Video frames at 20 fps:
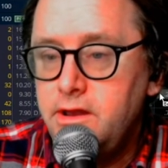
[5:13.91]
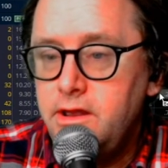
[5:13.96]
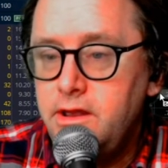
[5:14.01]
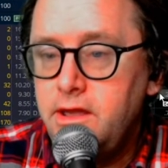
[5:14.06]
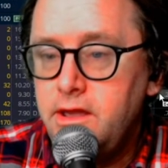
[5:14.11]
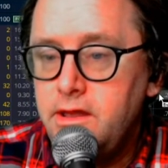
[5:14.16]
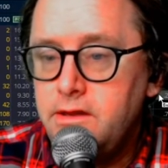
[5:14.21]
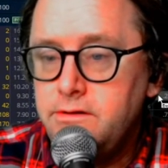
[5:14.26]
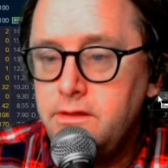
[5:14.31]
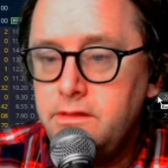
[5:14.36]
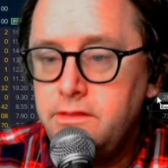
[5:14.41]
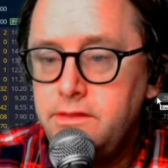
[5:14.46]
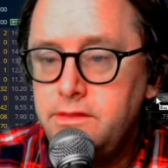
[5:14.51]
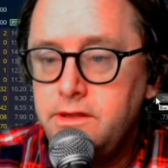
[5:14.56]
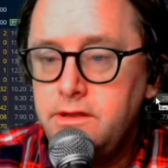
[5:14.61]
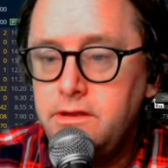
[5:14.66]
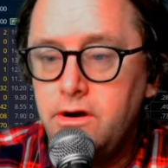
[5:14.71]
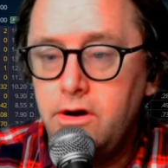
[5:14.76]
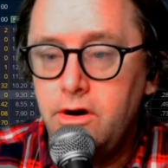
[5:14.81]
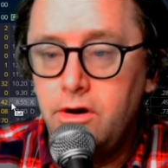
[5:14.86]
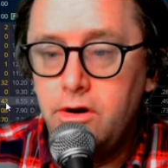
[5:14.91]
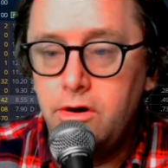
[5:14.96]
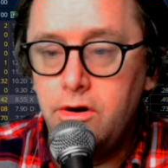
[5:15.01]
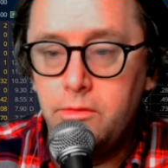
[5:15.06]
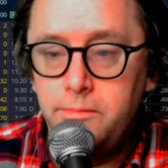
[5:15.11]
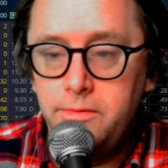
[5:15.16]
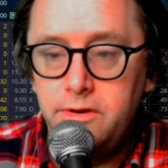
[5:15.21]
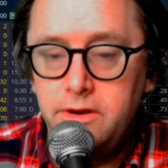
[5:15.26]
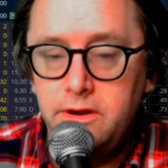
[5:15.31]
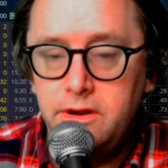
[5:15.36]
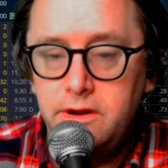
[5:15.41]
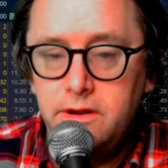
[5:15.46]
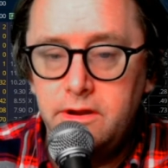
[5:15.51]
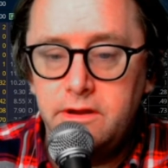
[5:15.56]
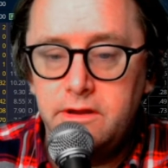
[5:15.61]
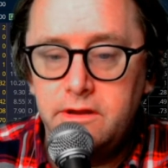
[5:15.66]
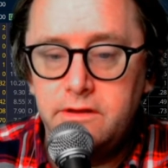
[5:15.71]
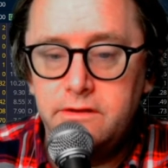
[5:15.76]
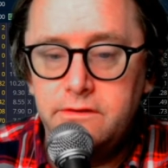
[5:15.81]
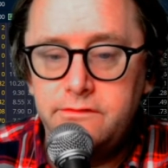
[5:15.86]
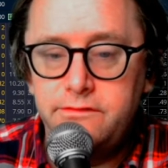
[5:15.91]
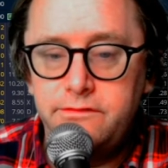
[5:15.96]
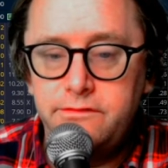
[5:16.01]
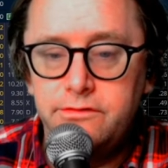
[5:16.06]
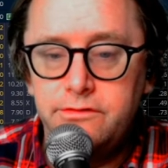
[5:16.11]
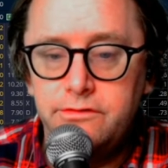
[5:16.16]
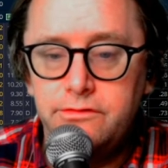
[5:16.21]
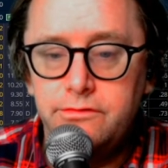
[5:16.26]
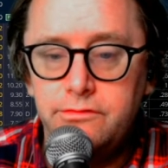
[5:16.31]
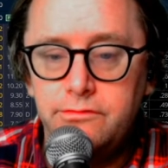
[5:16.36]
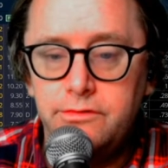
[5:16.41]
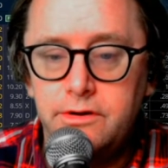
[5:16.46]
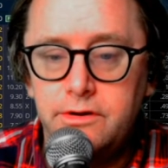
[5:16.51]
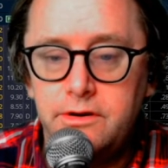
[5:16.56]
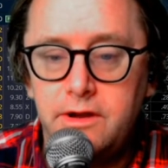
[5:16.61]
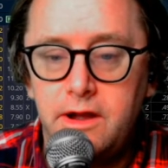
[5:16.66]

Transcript: And the hope is to,